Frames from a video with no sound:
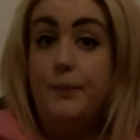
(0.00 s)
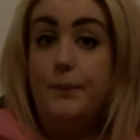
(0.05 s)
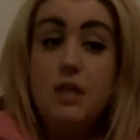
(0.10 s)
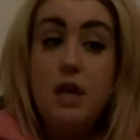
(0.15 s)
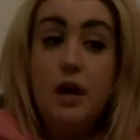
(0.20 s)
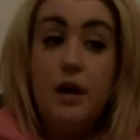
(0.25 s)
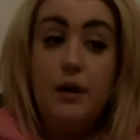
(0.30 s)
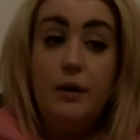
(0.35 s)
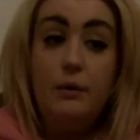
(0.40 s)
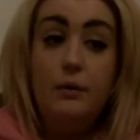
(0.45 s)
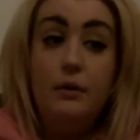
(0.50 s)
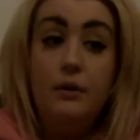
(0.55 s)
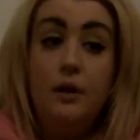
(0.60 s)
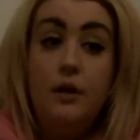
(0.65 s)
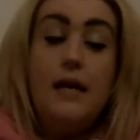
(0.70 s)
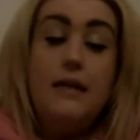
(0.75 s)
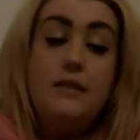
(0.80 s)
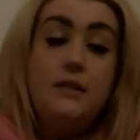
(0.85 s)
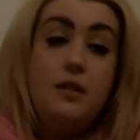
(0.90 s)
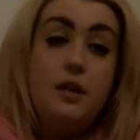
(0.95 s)
So
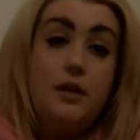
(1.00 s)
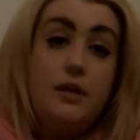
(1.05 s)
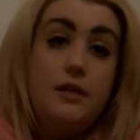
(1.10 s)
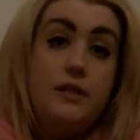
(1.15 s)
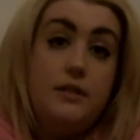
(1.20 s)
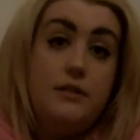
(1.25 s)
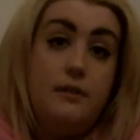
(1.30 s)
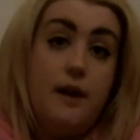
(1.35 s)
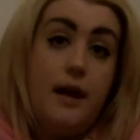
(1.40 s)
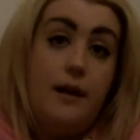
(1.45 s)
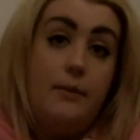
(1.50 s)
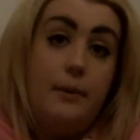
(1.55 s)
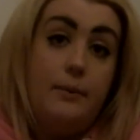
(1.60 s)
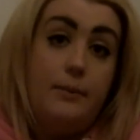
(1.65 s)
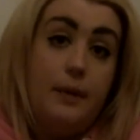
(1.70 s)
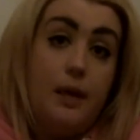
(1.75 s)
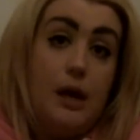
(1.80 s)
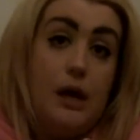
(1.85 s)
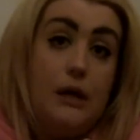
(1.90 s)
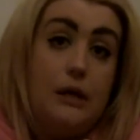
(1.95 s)
I started to write my
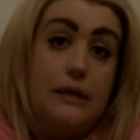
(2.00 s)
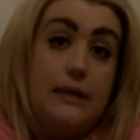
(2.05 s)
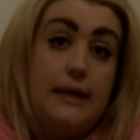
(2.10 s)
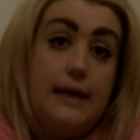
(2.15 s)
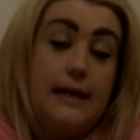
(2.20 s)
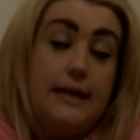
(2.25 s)
blog,